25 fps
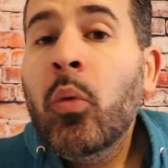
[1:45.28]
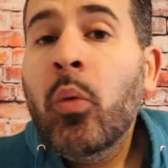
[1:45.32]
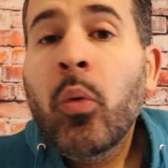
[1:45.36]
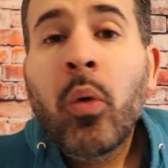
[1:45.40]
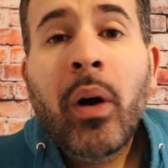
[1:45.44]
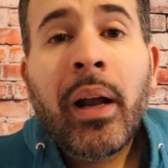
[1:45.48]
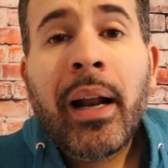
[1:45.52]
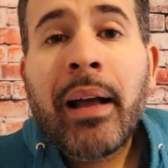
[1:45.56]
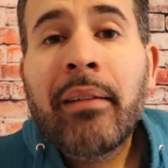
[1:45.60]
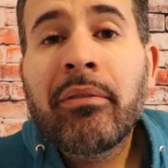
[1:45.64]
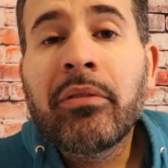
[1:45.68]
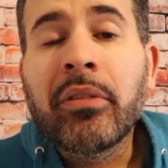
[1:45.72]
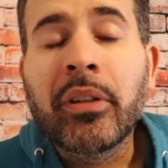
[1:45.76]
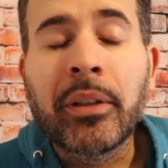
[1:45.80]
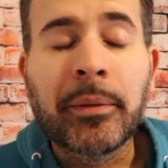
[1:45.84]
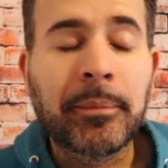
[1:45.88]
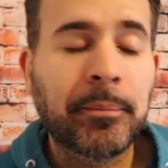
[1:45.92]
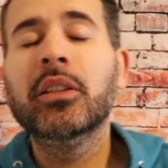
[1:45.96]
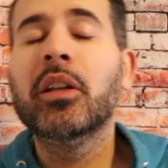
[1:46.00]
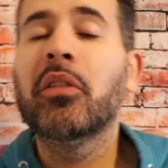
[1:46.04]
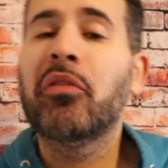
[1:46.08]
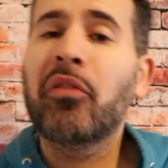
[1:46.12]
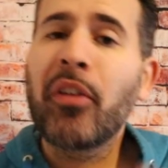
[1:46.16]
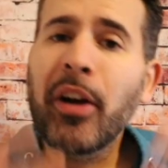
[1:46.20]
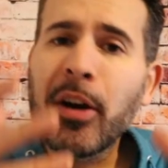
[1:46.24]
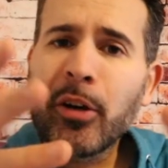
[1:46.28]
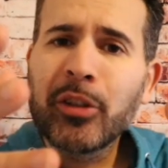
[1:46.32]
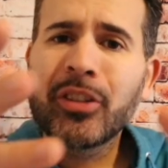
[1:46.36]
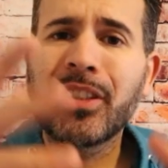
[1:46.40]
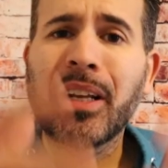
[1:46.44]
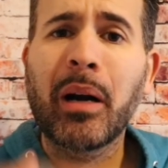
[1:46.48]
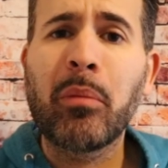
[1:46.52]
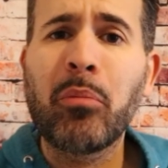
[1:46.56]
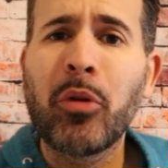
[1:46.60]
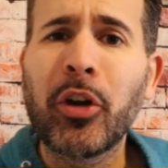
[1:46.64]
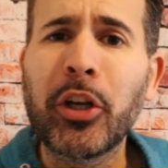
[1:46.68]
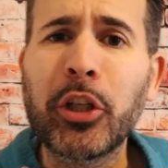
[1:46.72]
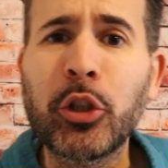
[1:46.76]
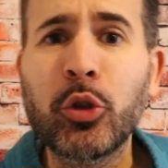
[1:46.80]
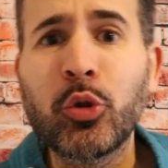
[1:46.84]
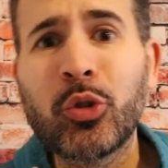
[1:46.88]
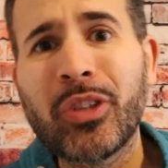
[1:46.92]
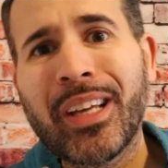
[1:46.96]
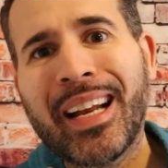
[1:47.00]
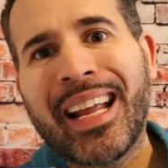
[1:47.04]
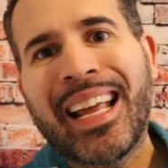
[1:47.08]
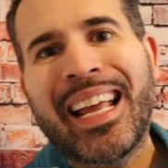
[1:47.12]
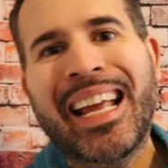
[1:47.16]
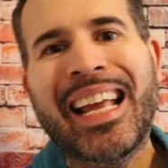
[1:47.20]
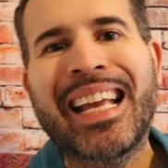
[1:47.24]
Whatever. The fragrance that I'm bringing you
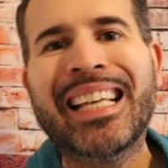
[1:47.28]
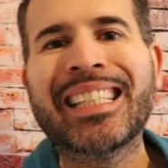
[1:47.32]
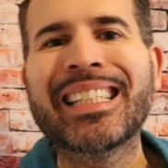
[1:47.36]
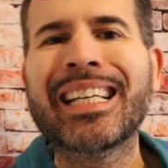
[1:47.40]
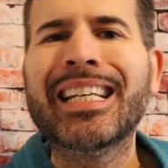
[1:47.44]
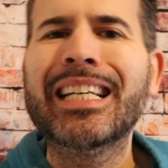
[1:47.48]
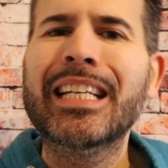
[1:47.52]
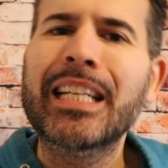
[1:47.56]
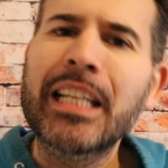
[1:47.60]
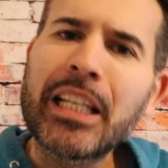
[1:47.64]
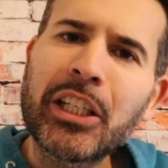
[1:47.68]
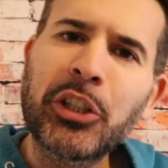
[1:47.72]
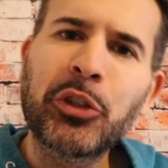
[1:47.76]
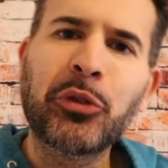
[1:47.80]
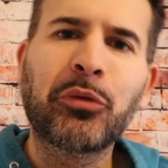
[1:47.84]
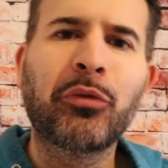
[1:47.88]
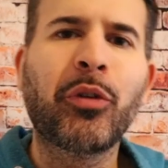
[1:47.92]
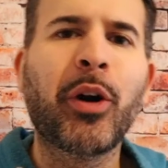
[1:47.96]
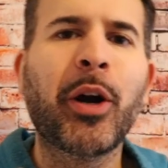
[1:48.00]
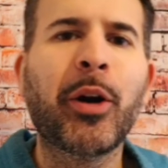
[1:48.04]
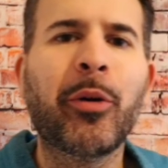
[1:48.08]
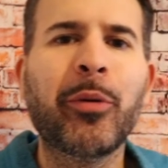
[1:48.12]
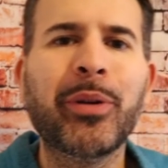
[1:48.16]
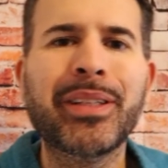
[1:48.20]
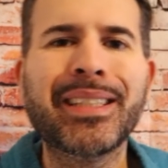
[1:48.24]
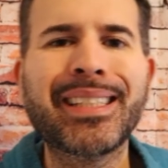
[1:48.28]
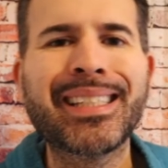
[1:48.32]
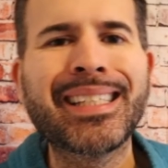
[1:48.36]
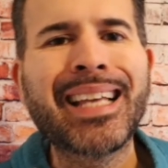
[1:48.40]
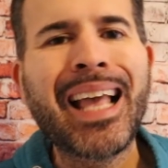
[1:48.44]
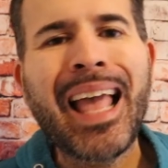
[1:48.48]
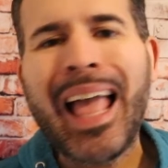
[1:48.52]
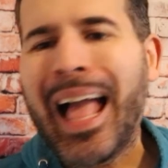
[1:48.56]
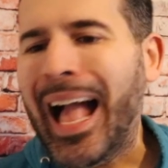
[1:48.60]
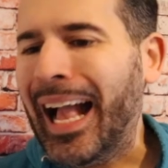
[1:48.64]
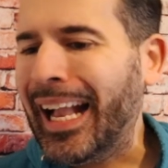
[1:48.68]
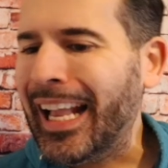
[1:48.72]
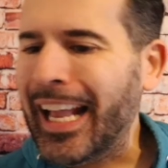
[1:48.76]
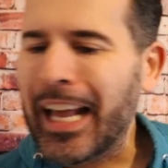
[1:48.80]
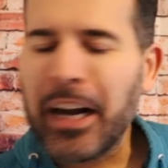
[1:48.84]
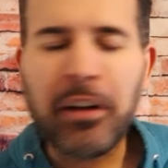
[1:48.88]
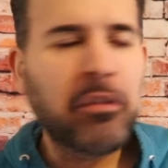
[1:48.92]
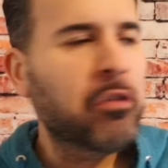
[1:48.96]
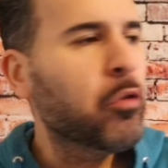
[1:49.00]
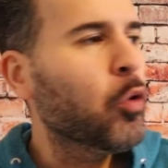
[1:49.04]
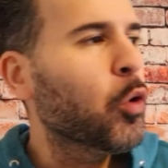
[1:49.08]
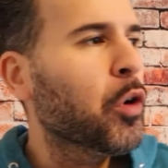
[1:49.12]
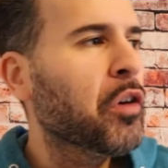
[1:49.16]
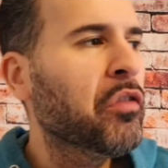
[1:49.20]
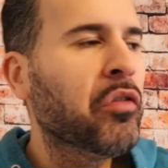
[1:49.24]
today is a niche fragrance. I can't
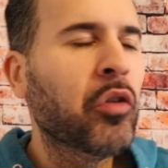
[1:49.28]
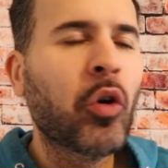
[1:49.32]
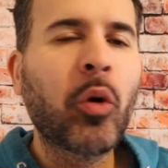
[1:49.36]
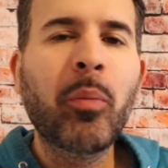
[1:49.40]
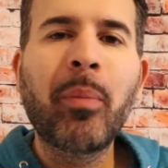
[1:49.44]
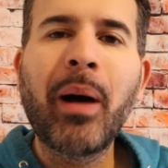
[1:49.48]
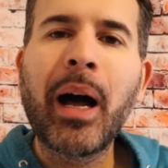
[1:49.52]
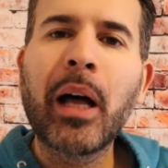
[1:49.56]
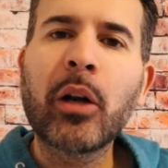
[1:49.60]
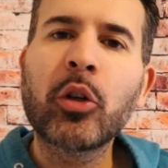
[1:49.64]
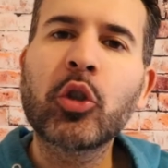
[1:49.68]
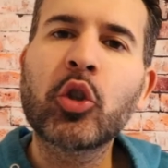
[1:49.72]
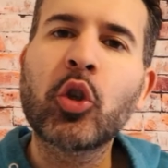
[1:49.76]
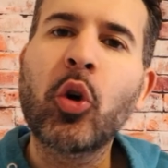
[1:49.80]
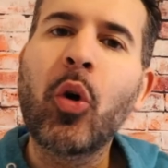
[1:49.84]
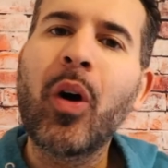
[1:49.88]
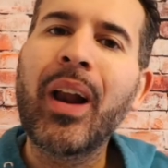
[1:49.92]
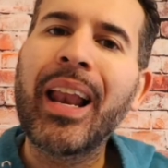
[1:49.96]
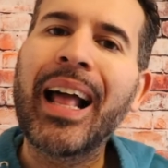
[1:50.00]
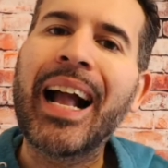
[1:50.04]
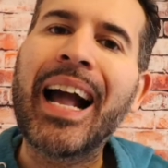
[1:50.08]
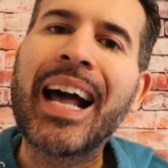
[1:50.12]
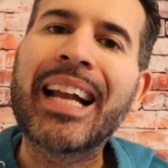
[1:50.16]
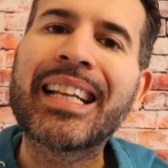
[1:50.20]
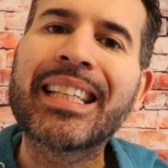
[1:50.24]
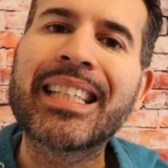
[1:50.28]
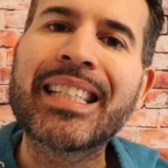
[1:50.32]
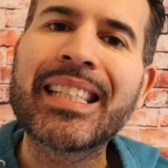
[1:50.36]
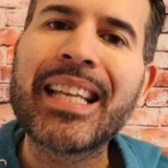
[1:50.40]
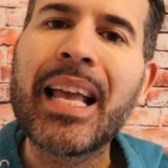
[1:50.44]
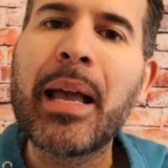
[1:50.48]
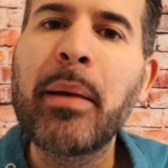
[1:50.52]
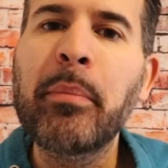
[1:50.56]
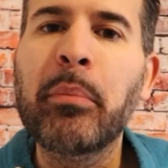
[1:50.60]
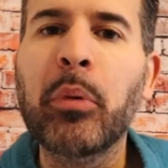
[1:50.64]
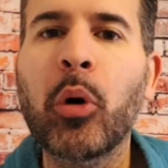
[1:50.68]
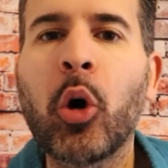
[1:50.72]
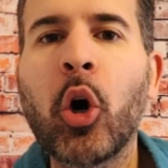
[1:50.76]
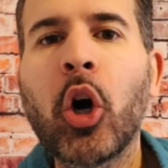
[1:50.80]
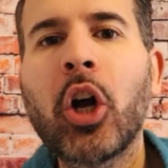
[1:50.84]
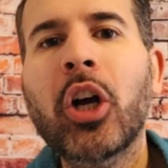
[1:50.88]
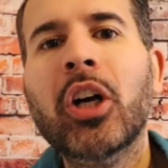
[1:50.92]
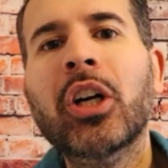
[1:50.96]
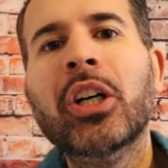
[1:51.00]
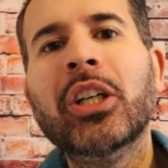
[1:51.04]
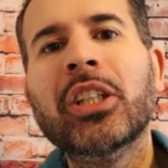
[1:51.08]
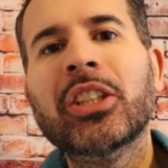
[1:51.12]
afford a full bottle, so all I got is a sample.